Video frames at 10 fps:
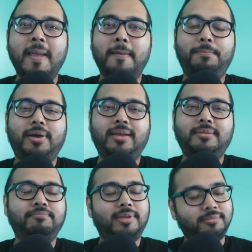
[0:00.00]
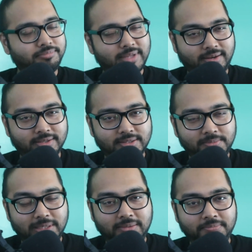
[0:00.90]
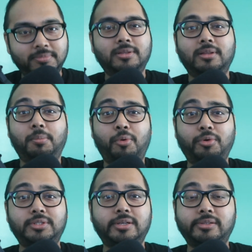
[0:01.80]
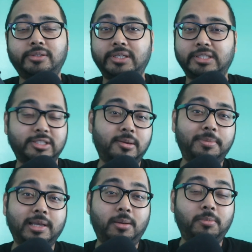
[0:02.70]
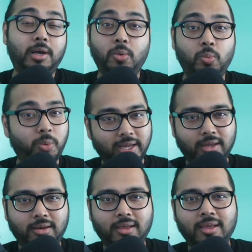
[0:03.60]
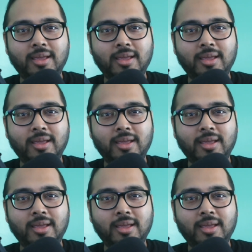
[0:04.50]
but that doesn't mean the board sailor is going to become a wicked